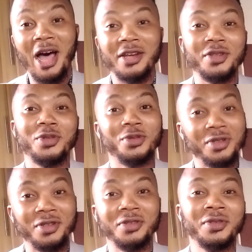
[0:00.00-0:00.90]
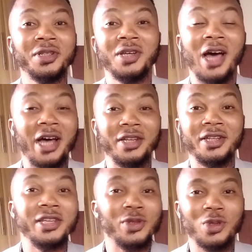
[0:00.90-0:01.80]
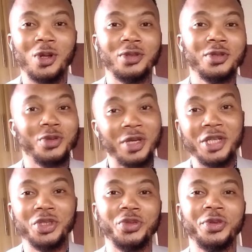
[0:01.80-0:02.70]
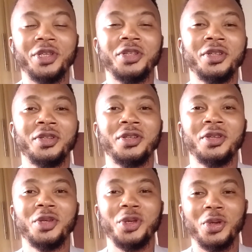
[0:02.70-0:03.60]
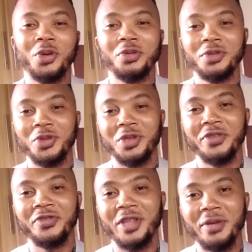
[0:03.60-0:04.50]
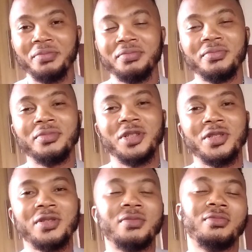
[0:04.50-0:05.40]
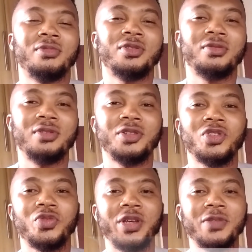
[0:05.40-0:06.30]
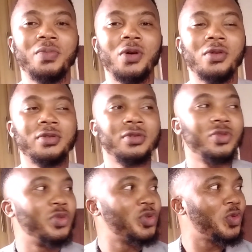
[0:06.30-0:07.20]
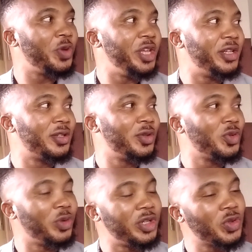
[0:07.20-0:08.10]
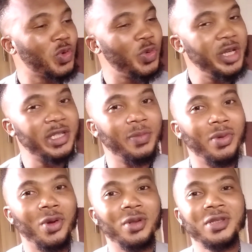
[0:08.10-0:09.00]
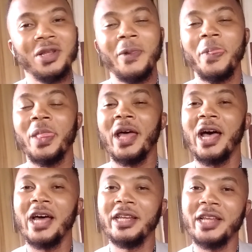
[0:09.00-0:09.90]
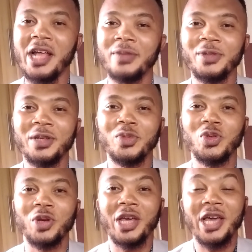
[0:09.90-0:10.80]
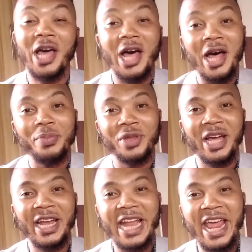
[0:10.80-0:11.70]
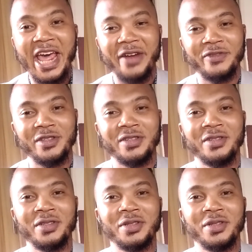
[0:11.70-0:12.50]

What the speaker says: adding insults to injury, give them the stress balls to squeeze. So we squeeze the balls and it helps them to calm their nerves.